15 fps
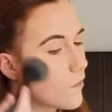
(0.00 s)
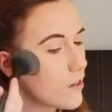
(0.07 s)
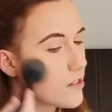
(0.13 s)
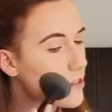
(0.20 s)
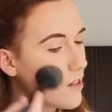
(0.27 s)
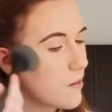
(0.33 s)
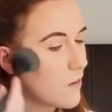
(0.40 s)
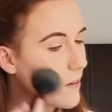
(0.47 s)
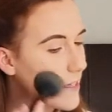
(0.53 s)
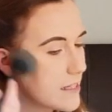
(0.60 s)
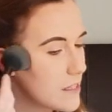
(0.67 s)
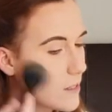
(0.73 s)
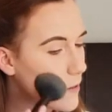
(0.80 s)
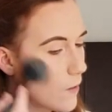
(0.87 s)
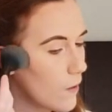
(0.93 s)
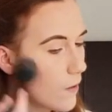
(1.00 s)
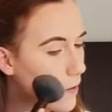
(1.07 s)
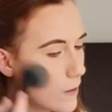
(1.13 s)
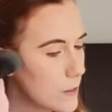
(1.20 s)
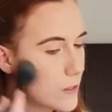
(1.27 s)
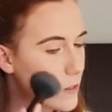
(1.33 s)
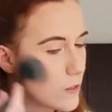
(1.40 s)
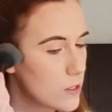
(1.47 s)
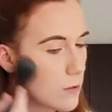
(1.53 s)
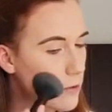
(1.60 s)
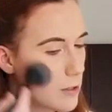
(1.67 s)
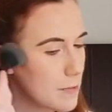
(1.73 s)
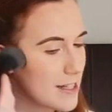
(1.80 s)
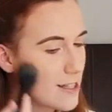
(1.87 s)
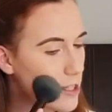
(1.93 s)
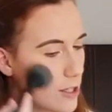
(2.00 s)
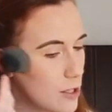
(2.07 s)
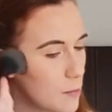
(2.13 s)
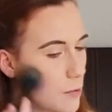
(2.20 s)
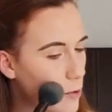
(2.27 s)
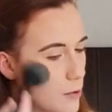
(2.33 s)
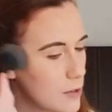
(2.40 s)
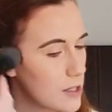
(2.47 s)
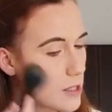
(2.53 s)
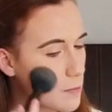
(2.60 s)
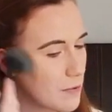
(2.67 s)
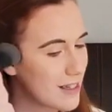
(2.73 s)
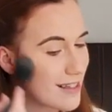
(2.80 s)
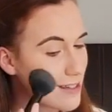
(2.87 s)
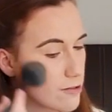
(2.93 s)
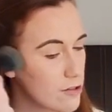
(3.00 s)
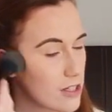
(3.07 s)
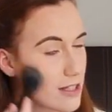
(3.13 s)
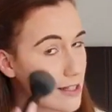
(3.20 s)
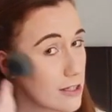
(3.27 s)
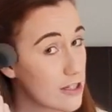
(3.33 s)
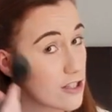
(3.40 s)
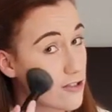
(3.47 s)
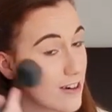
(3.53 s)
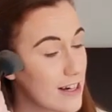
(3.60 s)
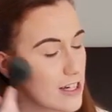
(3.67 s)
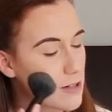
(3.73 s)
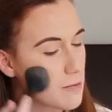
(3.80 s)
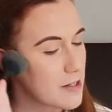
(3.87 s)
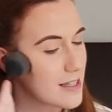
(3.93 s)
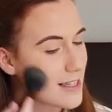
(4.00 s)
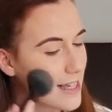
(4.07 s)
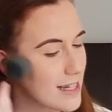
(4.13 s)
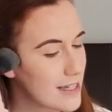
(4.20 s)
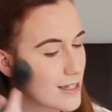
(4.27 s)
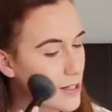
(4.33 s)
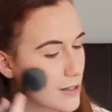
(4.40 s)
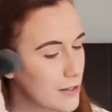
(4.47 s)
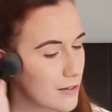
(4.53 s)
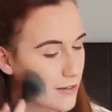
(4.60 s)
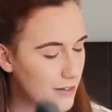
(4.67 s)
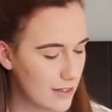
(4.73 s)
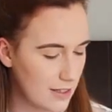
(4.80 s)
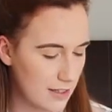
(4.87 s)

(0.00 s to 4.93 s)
I don't like it too hard. I don't want to be too bronze because it would just look strange in my skin tone.